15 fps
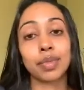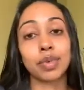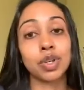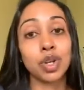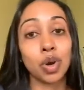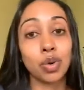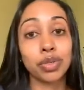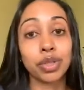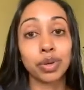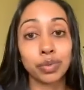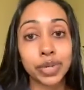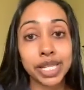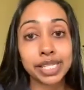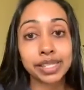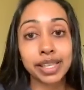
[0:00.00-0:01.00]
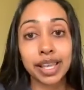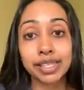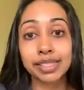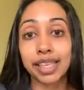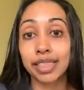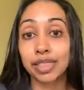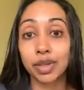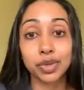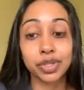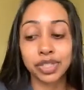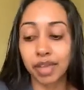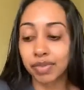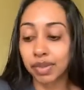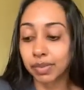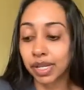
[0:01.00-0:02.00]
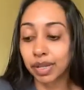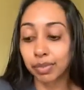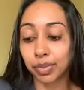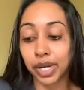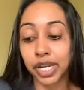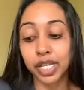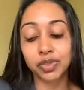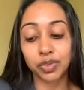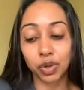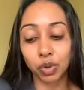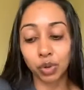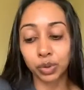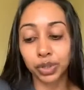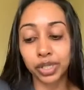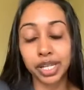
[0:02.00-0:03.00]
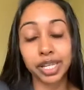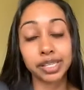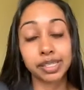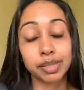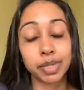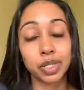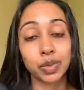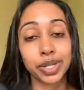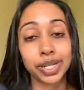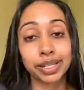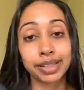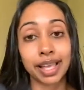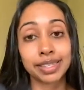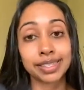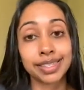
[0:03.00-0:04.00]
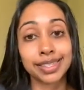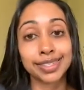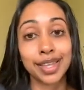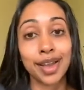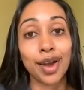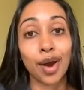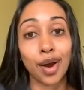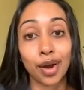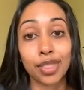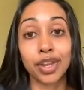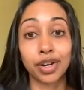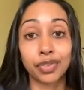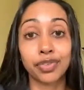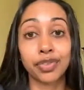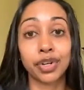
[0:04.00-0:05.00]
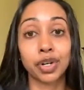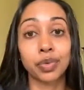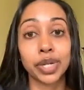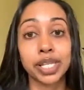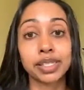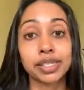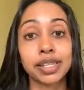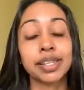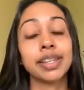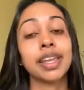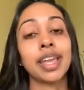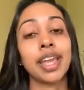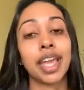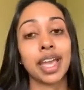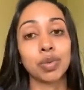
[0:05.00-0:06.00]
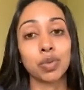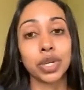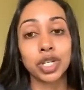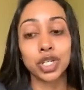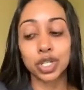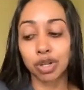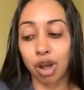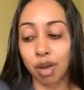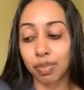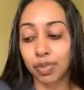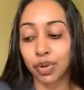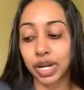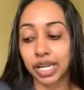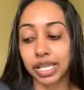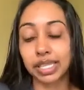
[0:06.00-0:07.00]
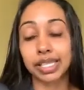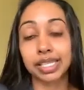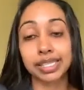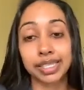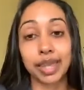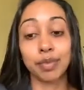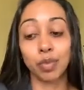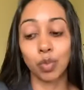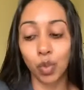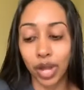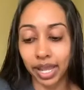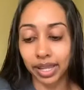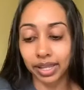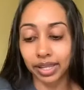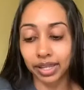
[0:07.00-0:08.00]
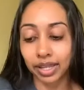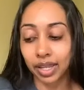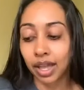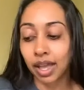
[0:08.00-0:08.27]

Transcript: Know that recess and those 7-minute breaks for older kids in between classes are there for a reason, and we should operate in the same way.